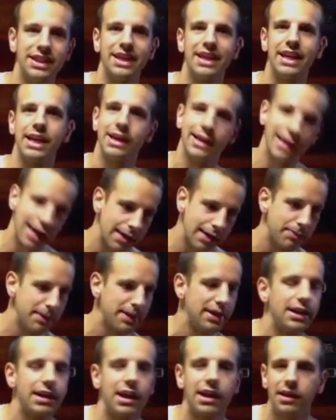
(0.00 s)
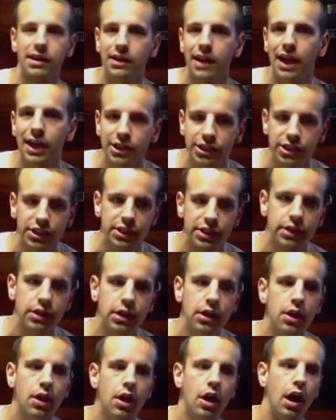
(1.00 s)
it can kind of be a collection
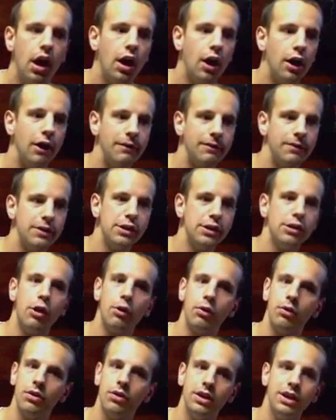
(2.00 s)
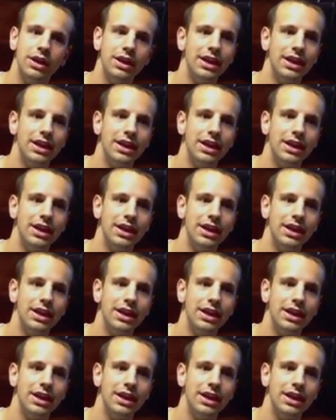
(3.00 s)
of, you know,